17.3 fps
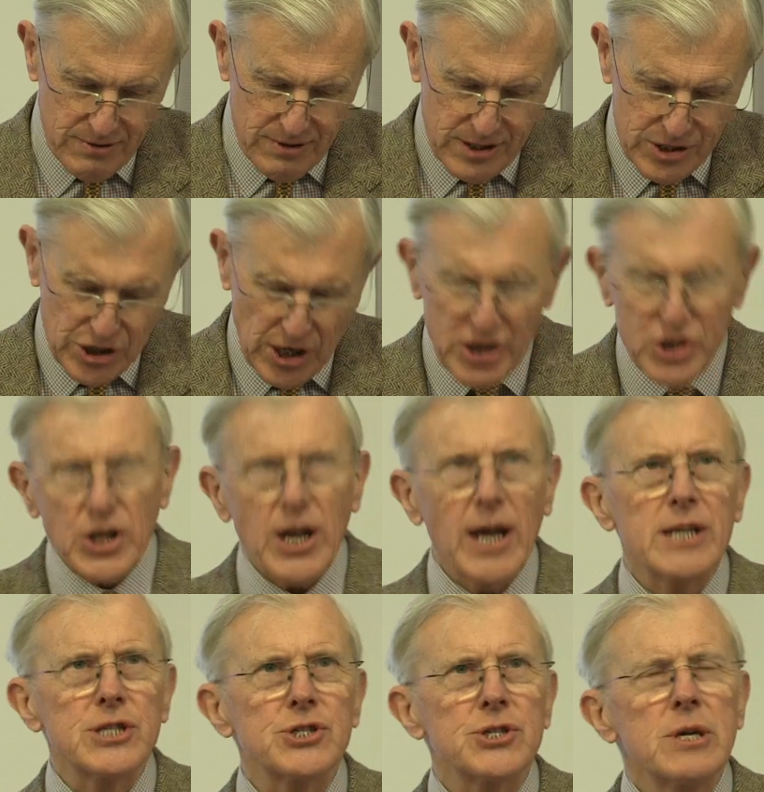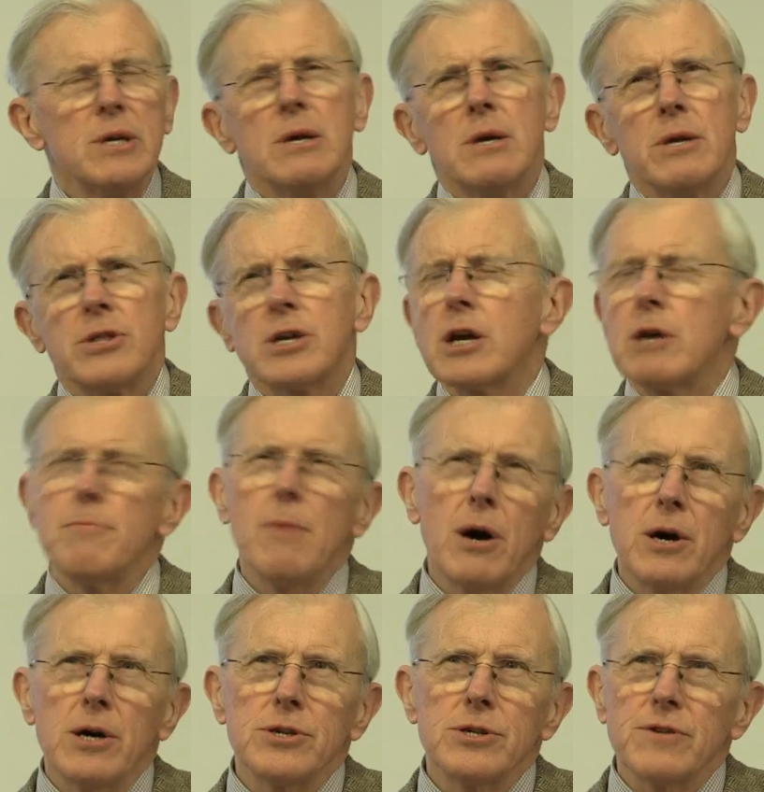such as the
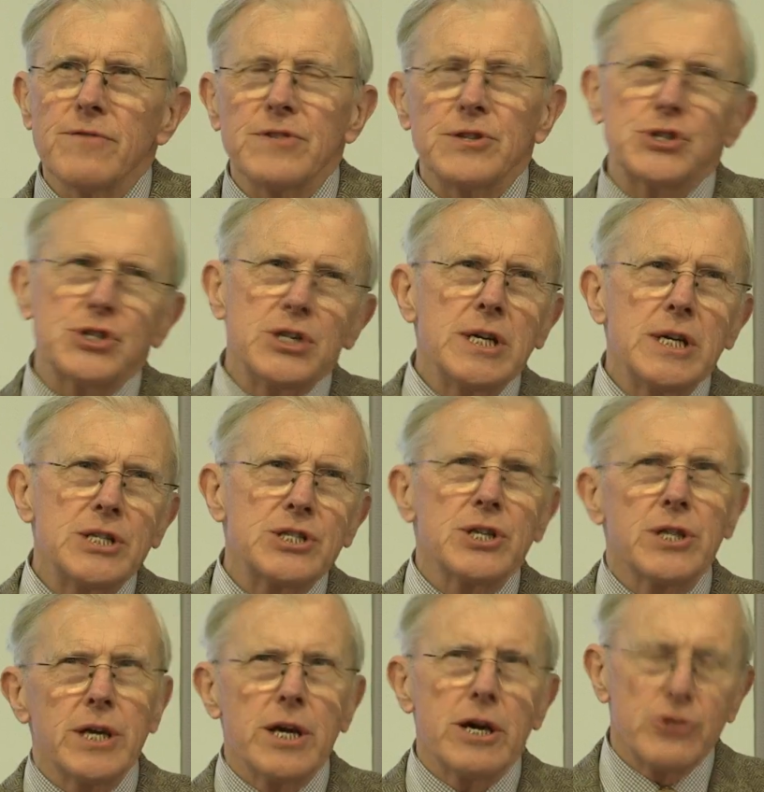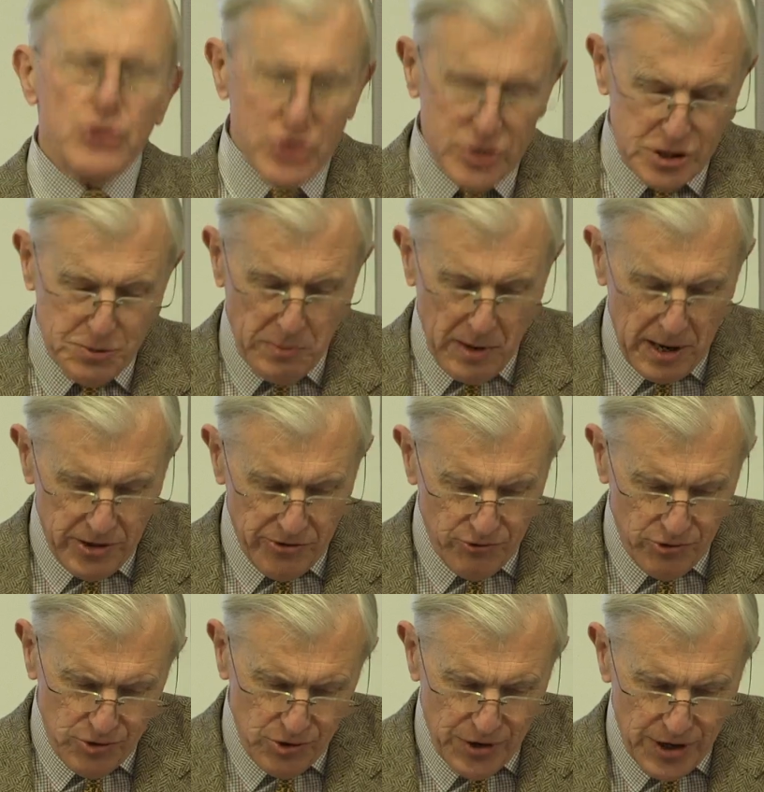command of the seas and the oceans by the
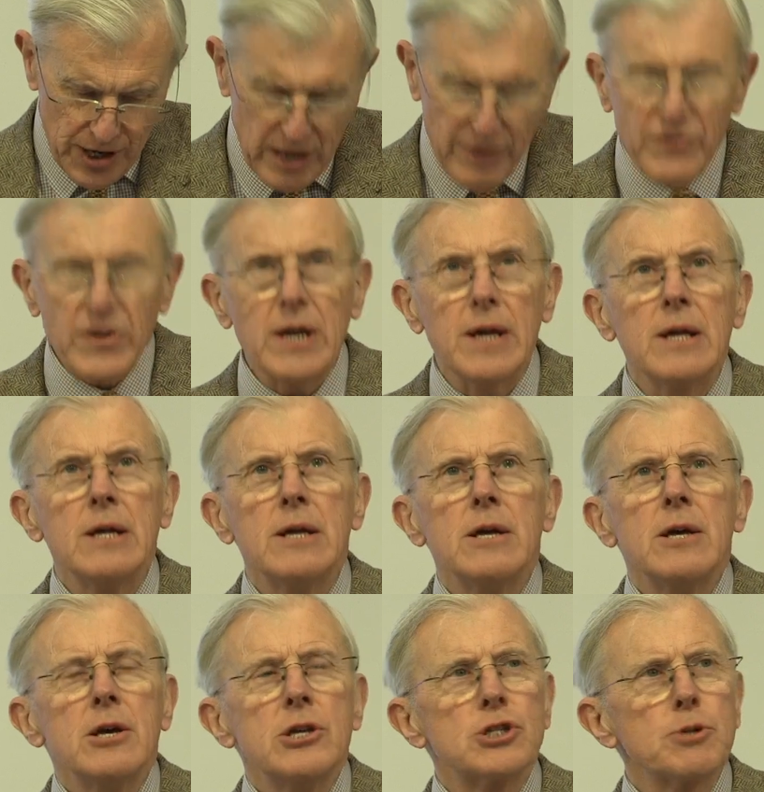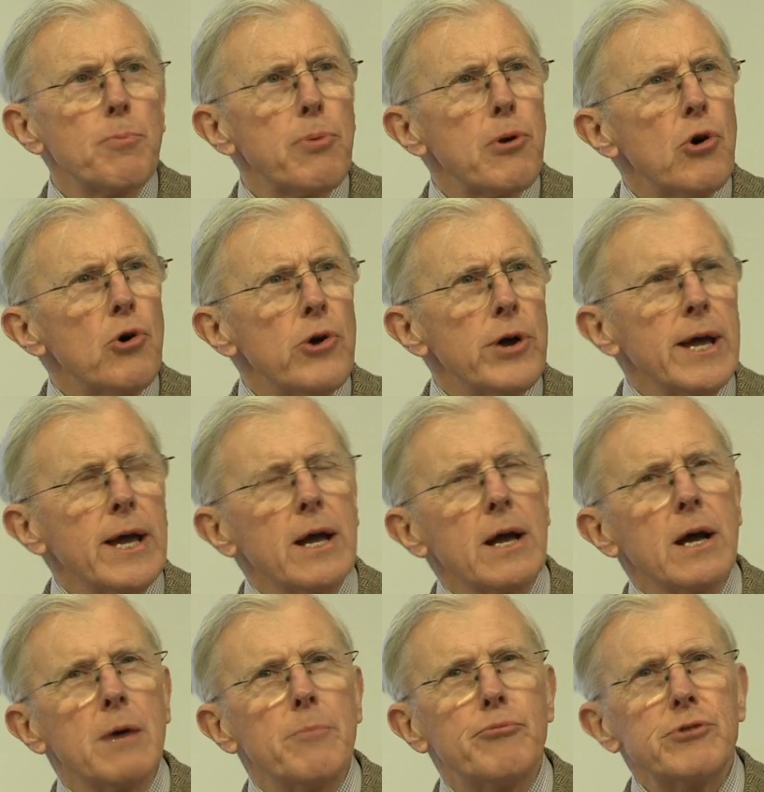Royal Navy, deploying
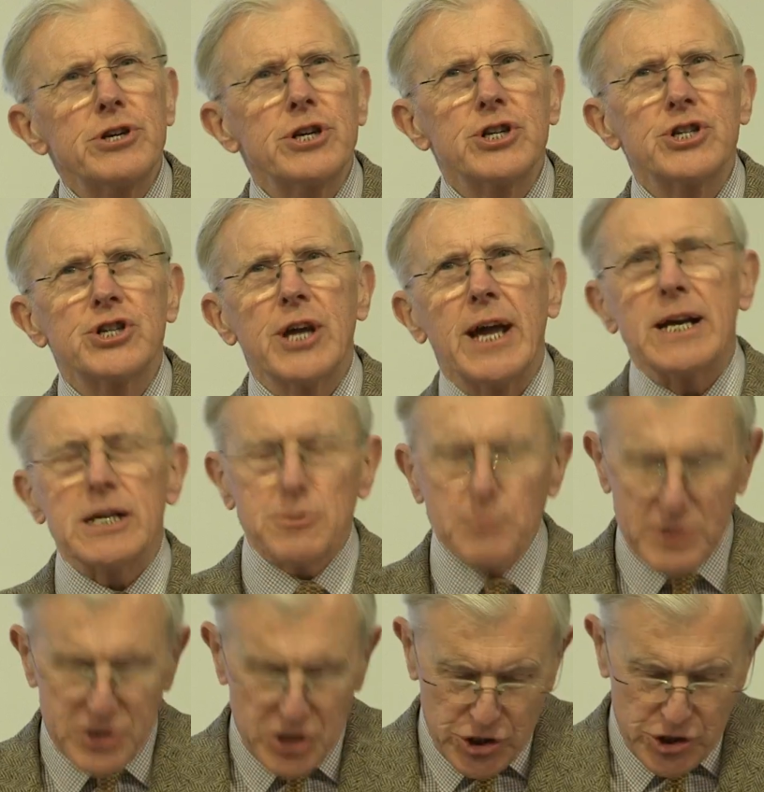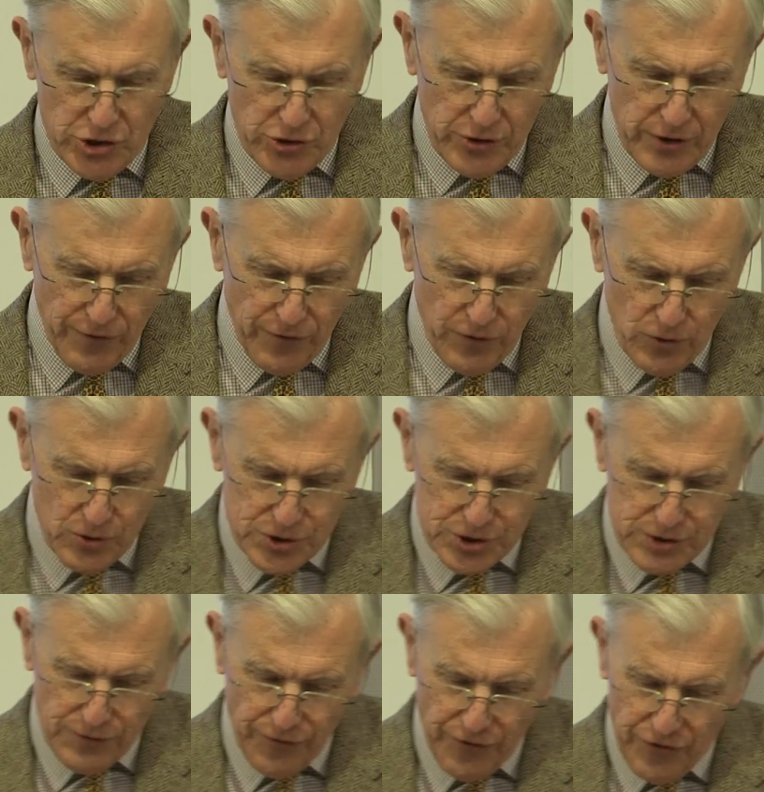a British expeditionary force
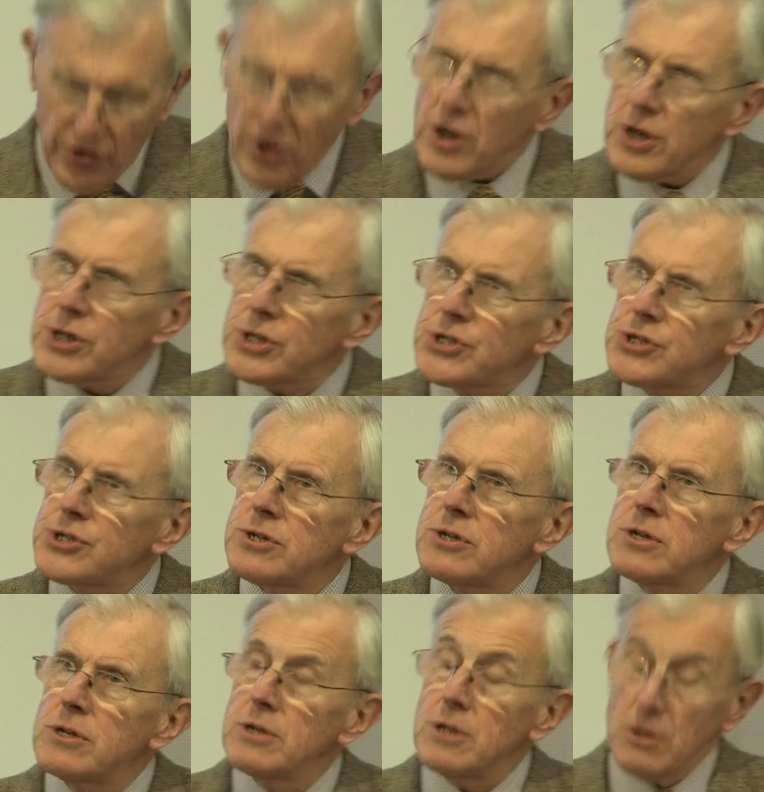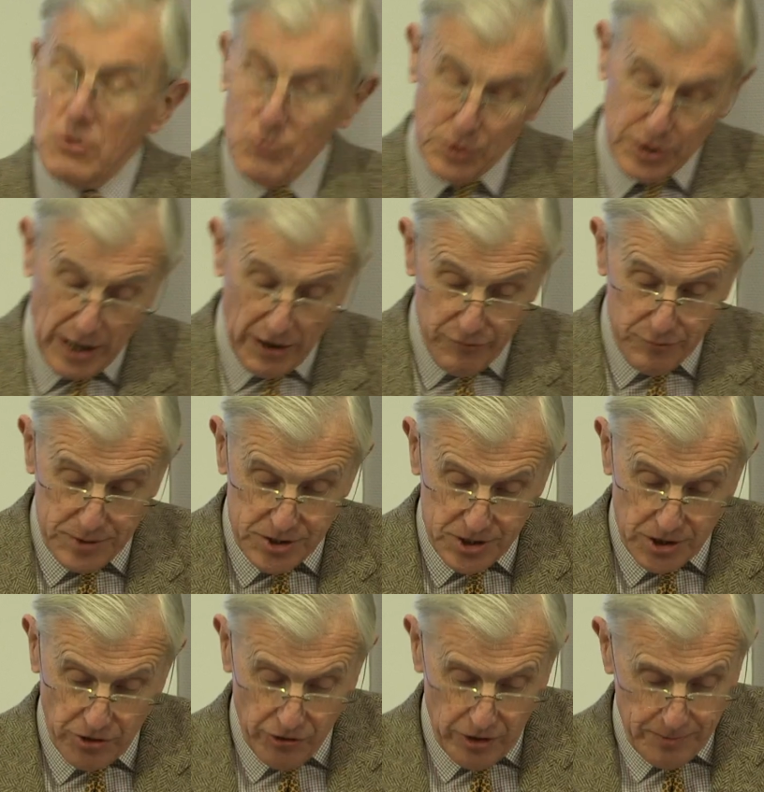to France with government
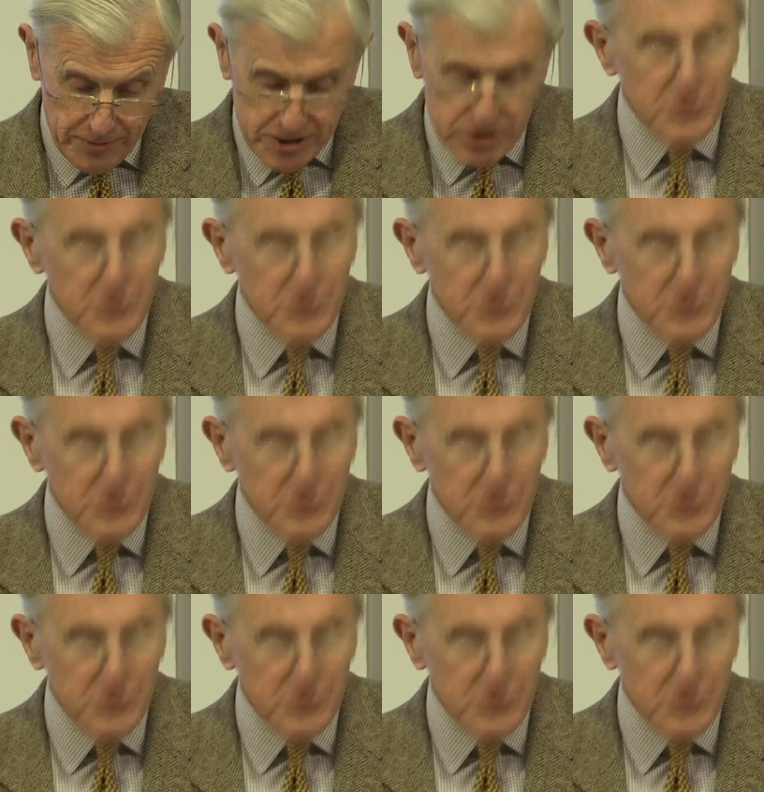agreement to